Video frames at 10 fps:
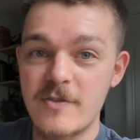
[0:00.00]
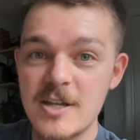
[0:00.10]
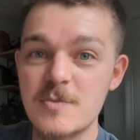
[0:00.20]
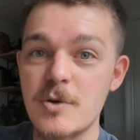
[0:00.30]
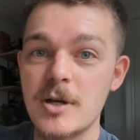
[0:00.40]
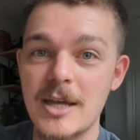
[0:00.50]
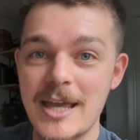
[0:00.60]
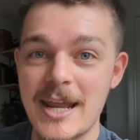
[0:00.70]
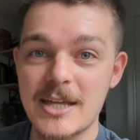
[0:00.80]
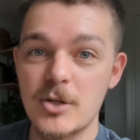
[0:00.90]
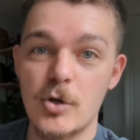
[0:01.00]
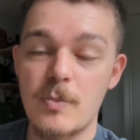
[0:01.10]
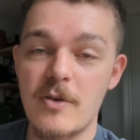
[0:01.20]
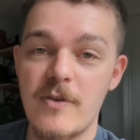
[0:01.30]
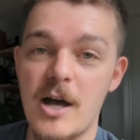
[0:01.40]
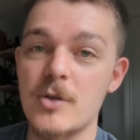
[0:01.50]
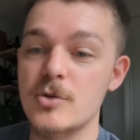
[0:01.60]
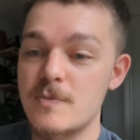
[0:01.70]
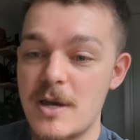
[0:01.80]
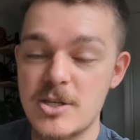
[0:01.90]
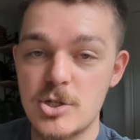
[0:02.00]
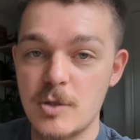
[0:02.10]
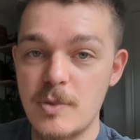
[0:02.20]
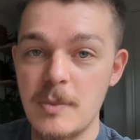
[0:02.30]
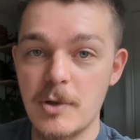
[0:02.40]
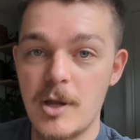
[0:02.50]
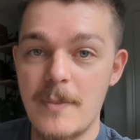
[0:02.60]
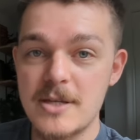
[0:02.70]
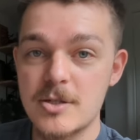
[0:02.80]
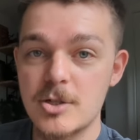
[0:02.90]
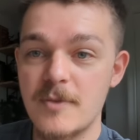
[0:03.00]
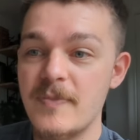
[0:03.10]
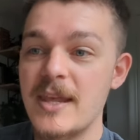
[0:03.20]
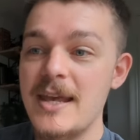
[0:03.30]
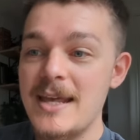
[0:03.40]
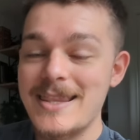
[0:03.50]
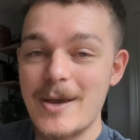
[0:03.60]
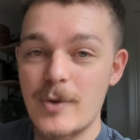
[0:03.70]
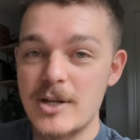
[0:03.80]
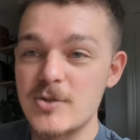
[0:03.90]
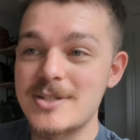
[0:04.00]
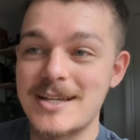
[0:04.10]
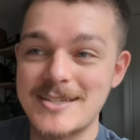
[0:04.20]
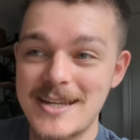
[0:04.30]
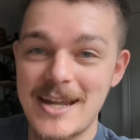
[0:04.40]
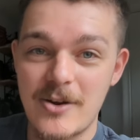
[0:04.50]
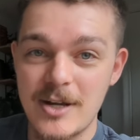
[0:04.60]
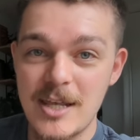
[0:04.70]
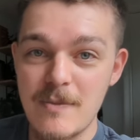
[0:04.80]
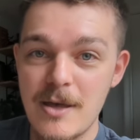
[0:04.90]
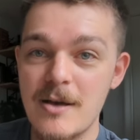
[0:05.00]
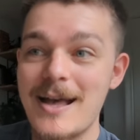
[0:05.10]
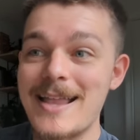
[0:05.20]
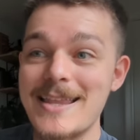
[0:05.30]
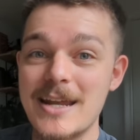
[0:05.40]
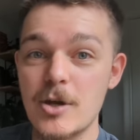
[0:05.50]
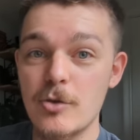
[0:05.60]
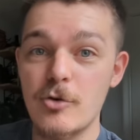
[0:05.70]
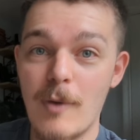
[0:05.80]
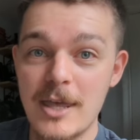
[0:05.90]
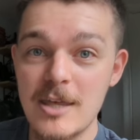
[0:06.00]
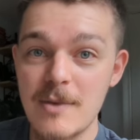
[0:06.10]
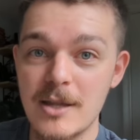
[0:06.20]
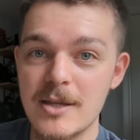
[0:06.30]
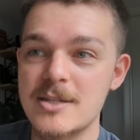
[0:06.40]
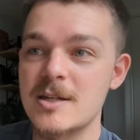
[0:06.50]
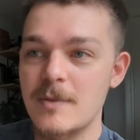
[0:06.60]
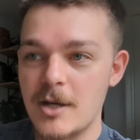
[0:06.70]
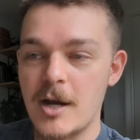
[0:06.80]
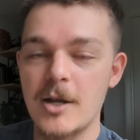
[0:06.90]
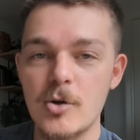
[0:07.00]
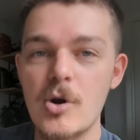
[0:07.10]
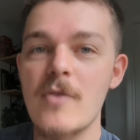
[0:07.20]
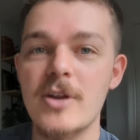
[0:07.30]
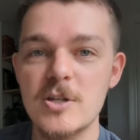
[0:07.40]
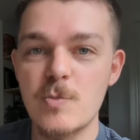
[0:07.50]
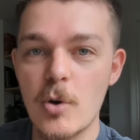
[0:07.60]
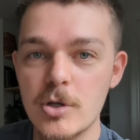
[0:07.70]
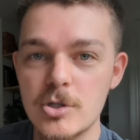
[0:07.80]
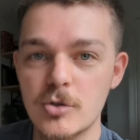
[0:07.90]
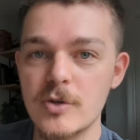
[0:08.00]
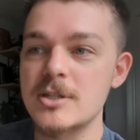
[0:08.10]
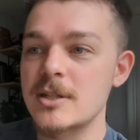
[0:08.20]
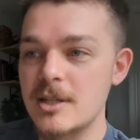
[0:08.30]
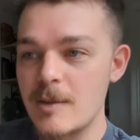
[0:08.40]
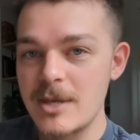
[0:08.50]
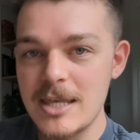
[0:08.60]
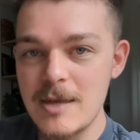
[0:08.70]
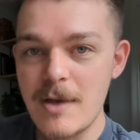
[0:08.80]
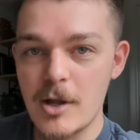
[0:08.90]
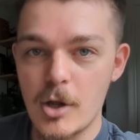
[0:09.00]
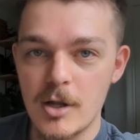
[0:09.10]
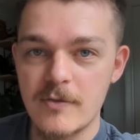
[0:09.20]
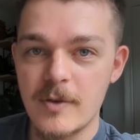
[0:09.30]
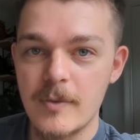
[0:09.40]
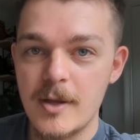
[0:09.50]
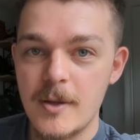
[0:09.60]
Facebook connecting with my followers, messaging people on Messenger. Then what I do is I'll send out an email and then I go through my email list and I'm like, all right, who haven't I spoken to recently? Let me email all of them.